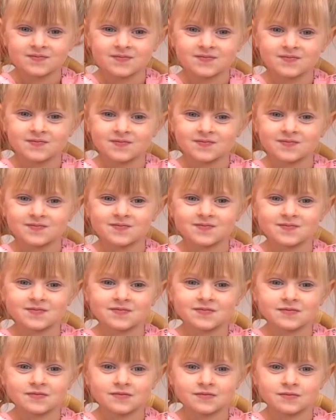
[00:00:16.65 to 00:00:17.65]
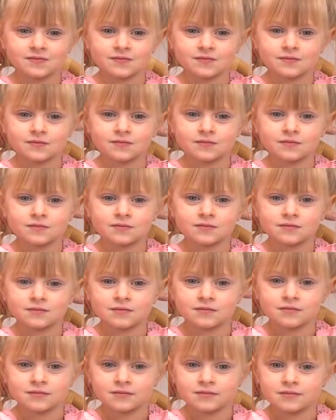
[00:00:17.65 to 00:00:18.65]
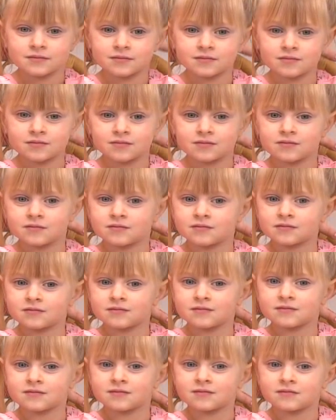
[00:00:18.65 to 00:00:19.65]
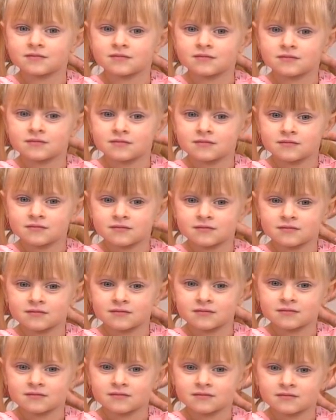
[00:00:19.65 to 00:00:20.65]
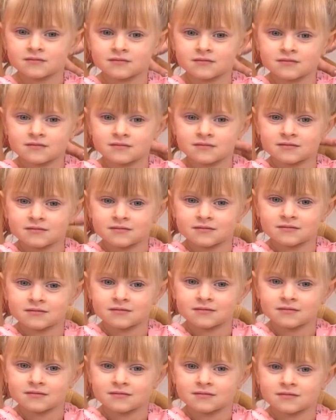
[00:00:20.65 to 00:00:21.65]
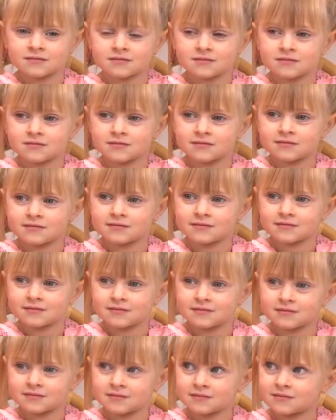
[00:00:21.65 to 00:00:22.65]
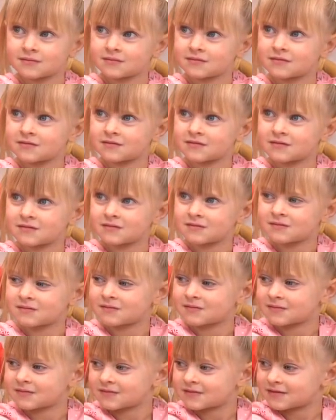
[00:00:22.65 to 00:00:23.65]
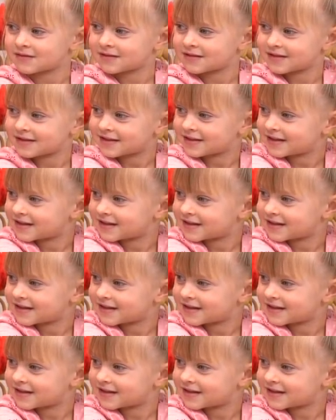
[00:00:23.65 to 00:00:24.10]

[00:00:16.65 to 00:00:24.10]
No words are spoken by the person on screen.